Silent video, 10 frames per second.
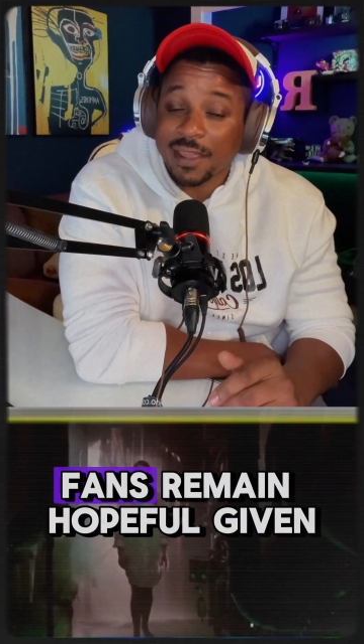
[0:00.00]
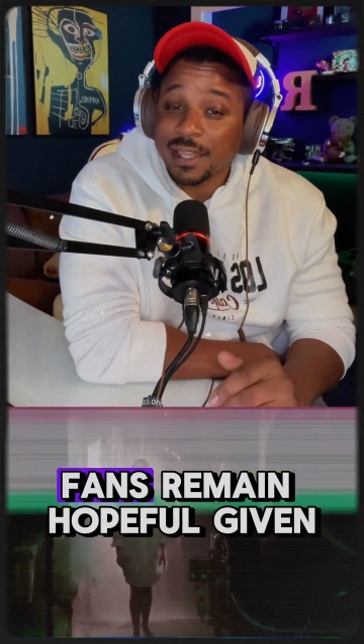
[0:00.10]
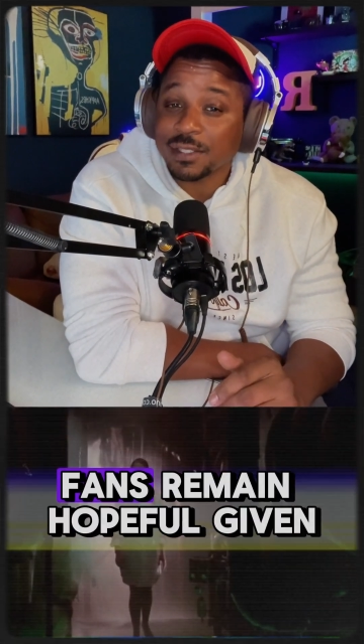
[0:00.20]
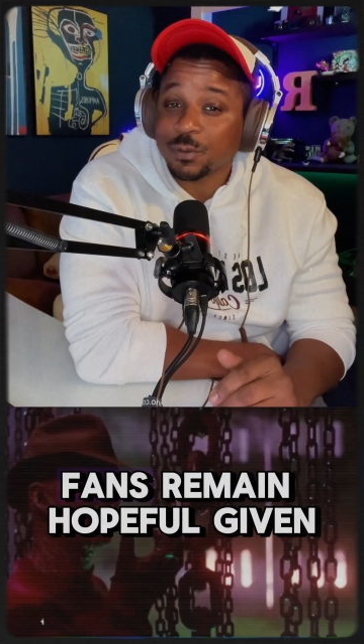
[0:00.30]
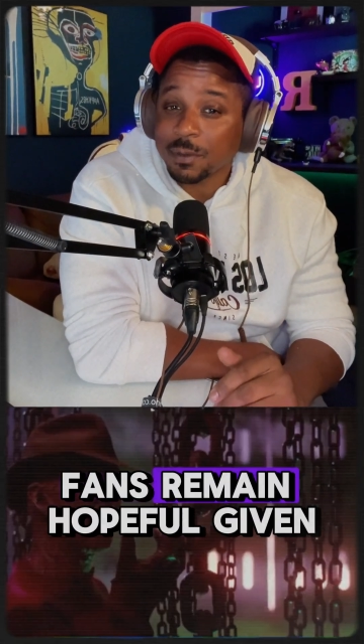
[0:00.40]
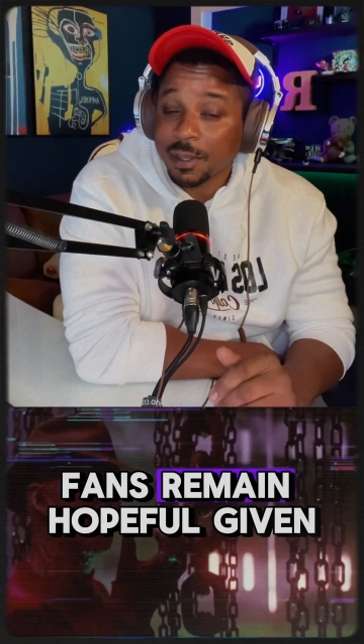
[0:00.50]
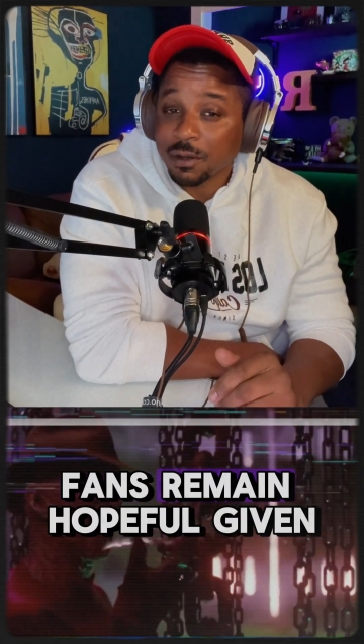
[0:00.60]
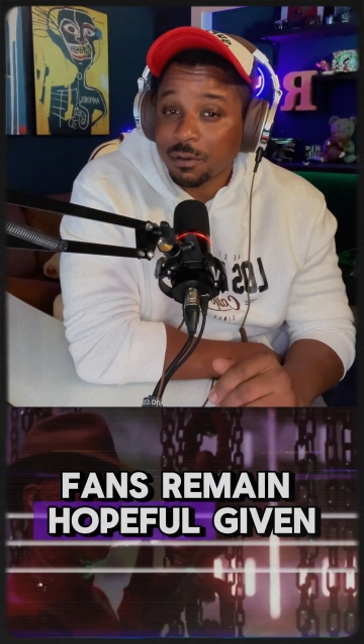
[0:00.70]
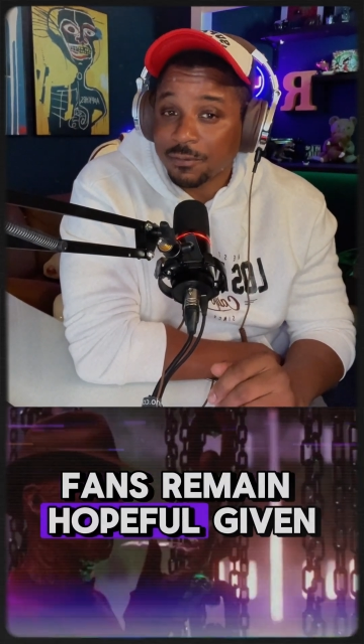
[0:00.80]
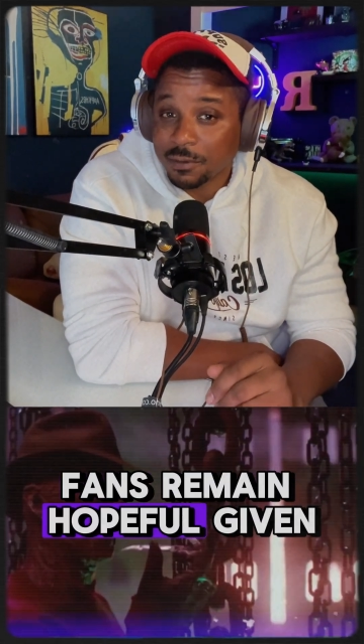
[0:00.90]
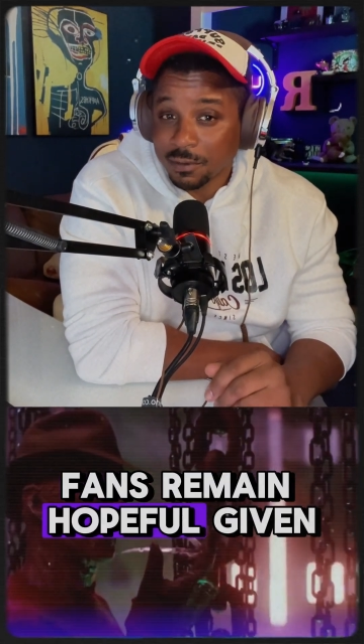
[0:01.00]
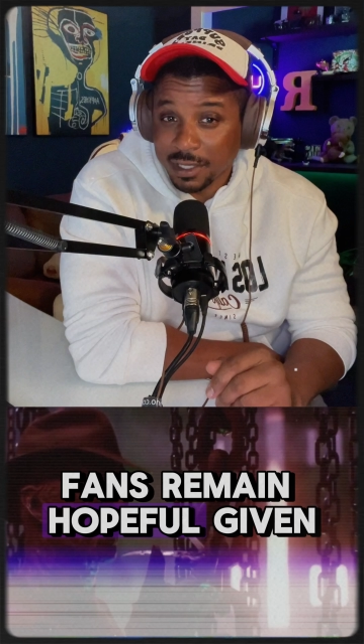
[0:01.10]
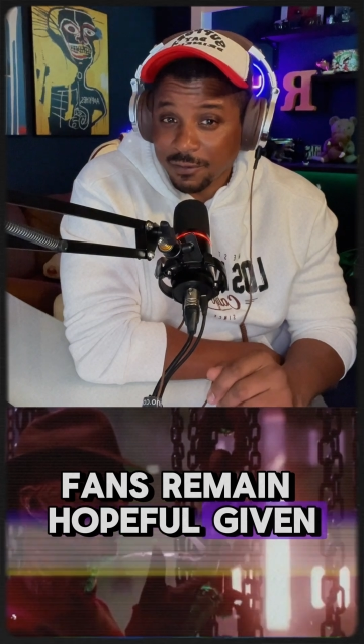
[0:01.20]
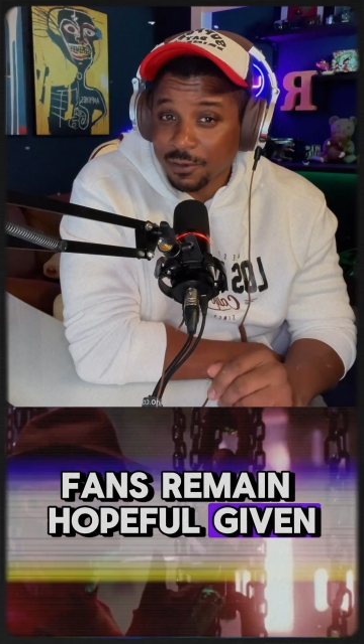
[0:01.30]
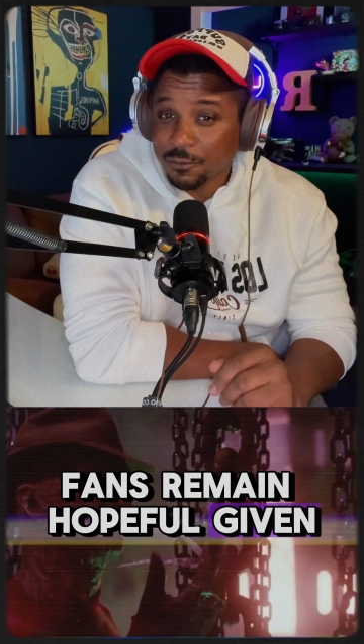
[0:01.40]
fans remain hopeful.
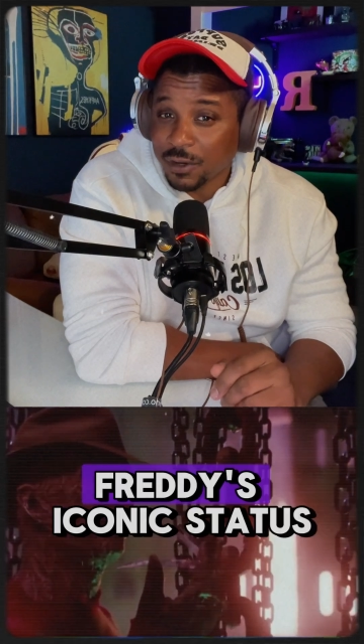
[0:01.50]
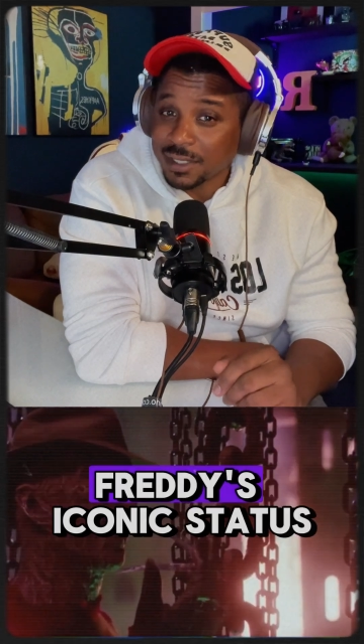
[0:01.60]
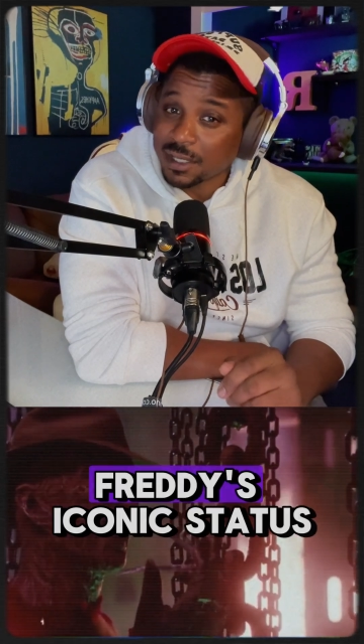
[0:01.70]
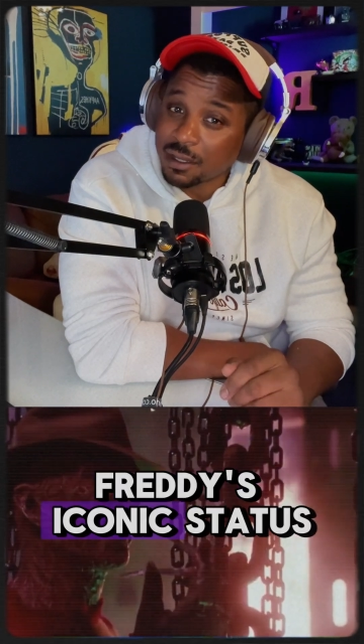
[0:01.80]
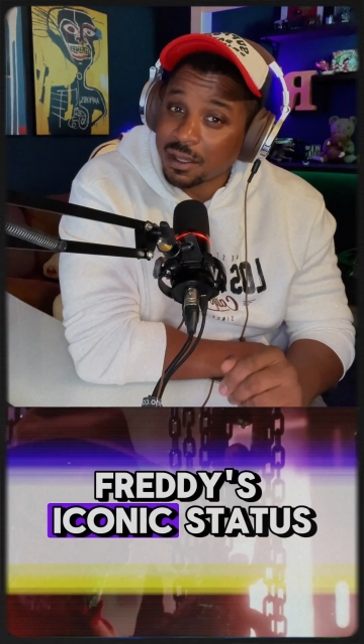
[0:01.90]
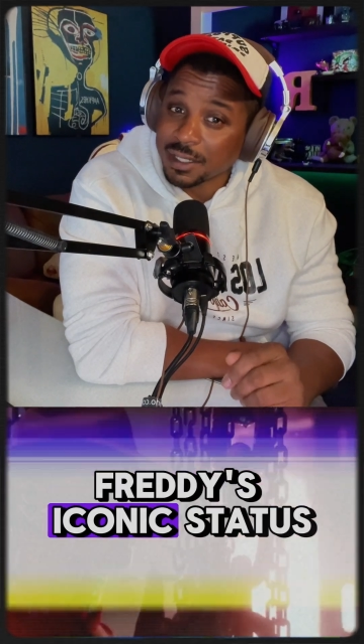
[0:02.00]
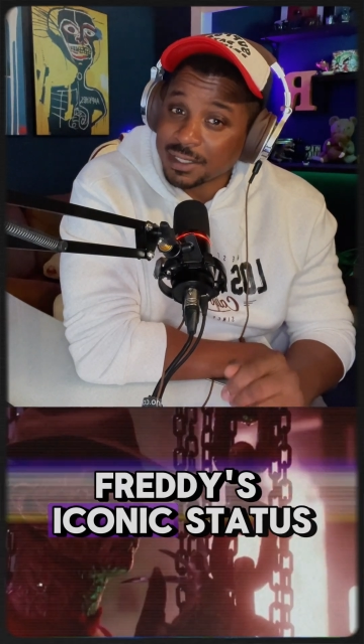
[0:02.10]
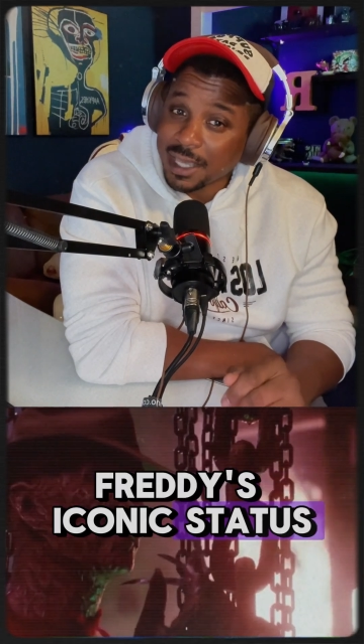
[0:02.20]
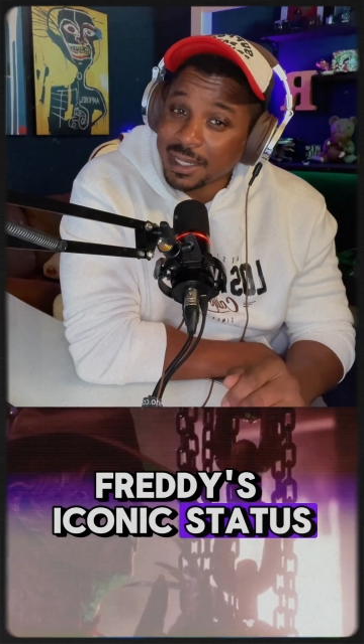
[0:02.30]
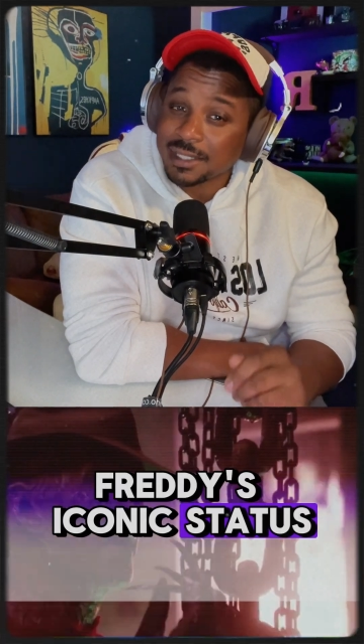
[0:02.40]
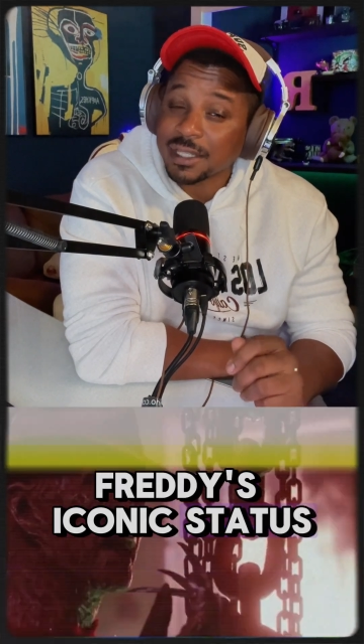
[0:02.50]
Given Freddy's iconic status,